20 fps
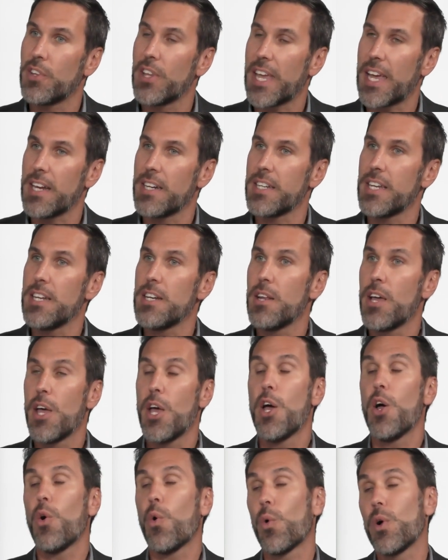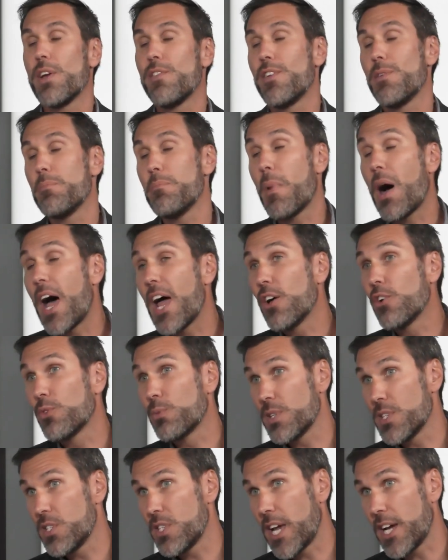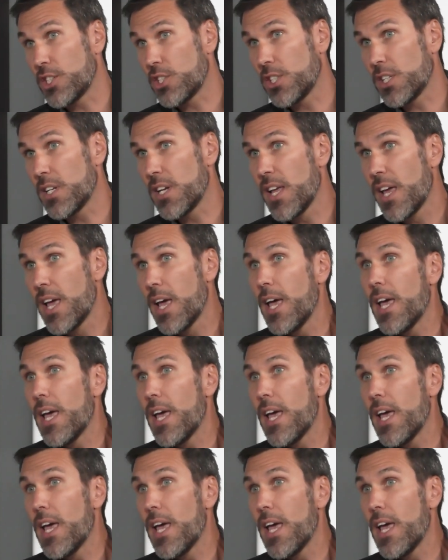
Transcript: landing or even mild recession,